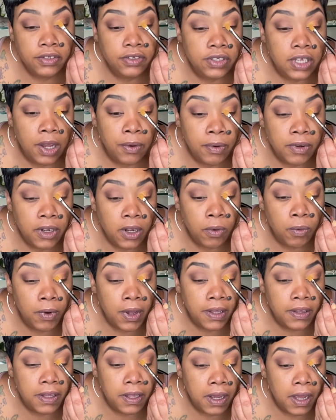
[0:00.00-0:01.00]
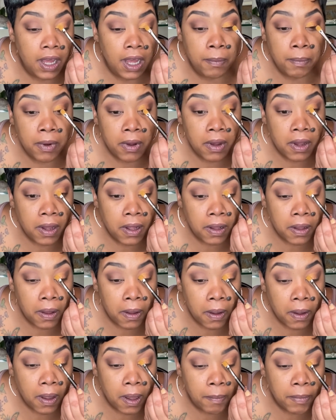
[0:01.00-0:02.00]
I want to wet the copper color.
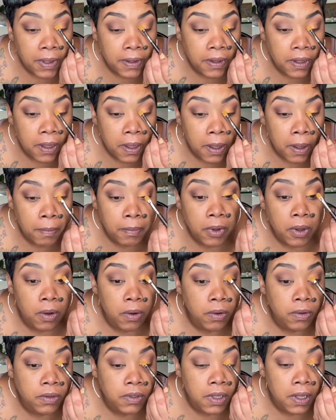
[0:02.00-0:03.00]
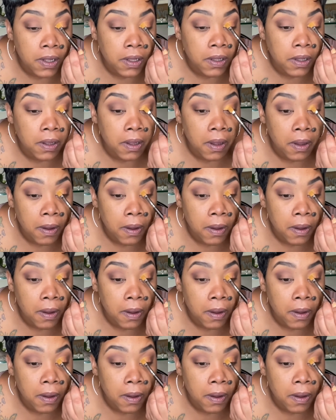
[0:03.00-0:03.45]
I mean the gold color.